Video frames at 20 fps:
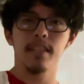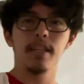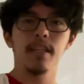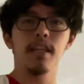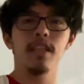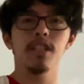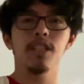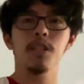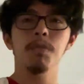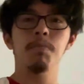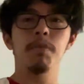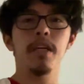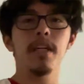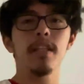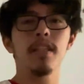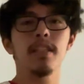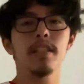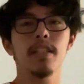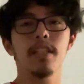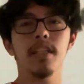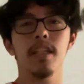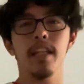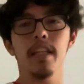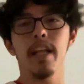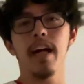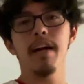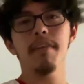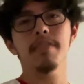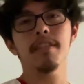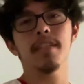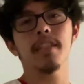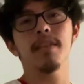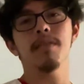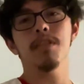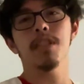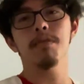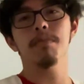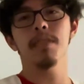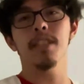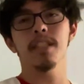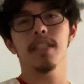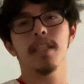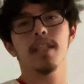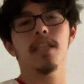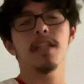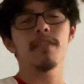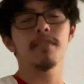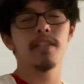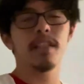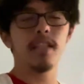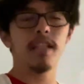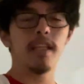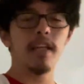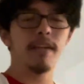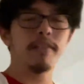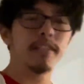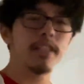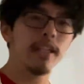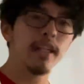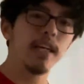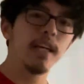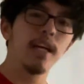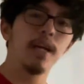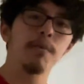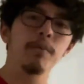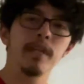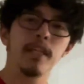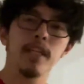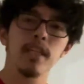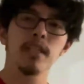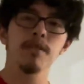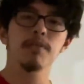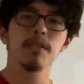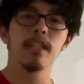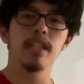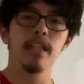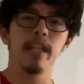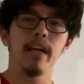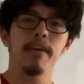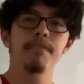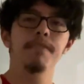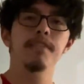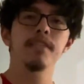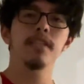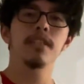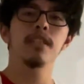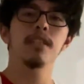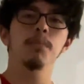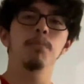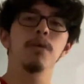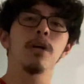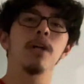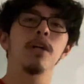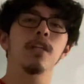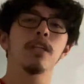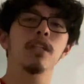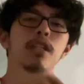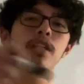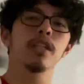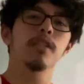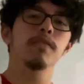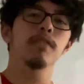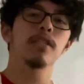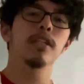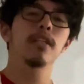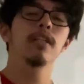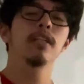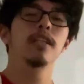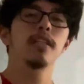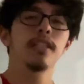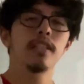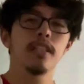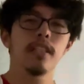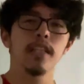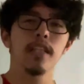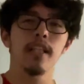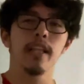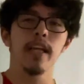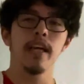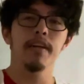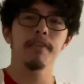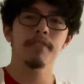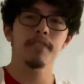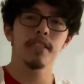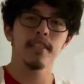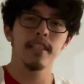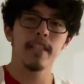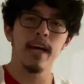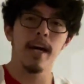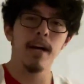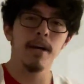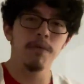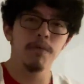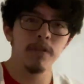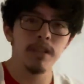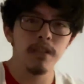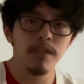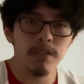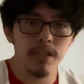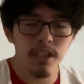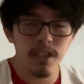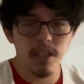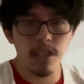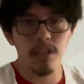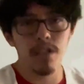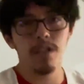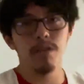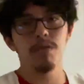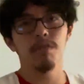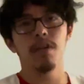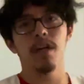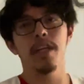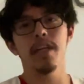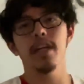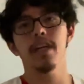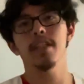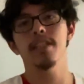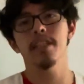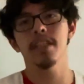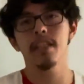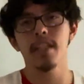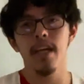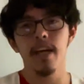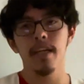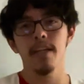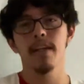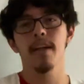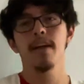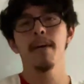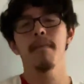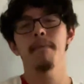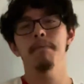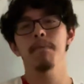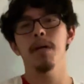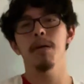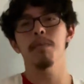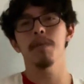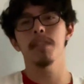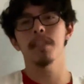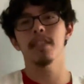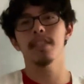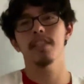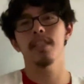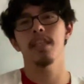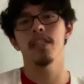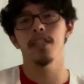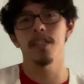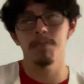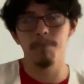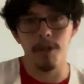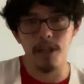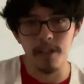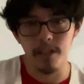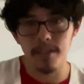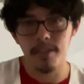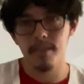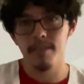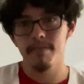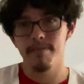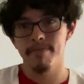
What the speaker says: a spin to the left, which means it curved to the left, and when kicked with the left foot, the ball curved to the left. Now, we're going to show you another set, but with tennis balls.